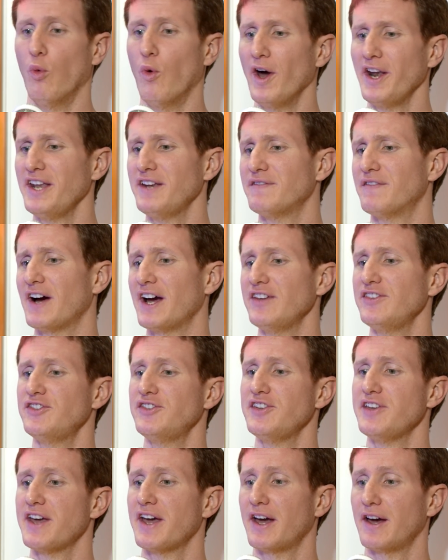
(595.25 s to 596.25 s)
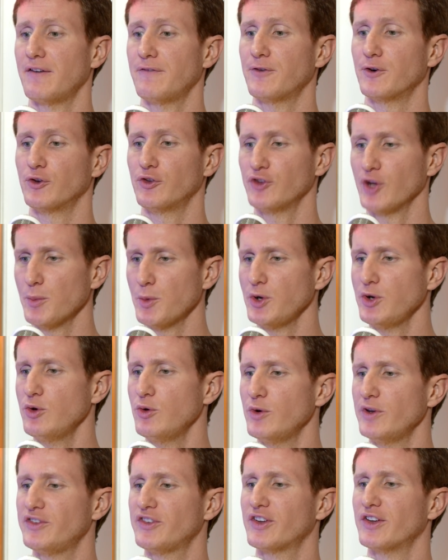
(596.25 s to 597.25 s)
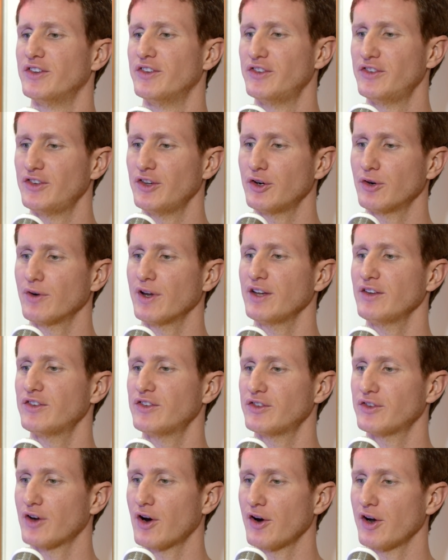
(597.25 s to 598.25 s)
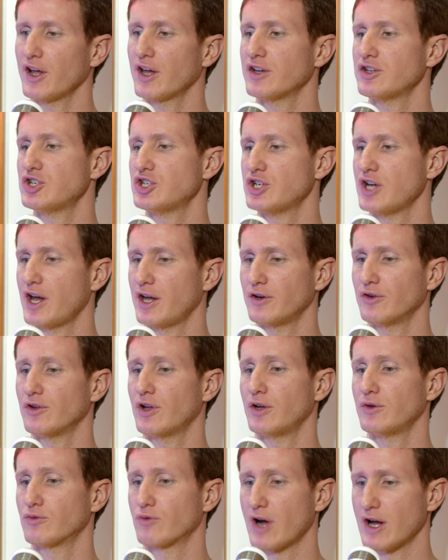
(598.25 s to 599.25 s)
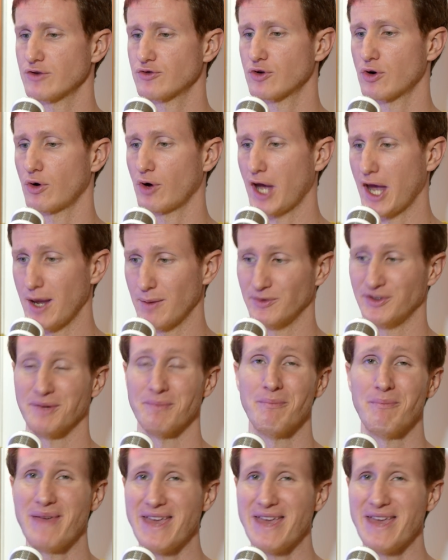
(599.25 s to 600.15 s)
What advice do you have for someone who is considering starting a channel on retro games?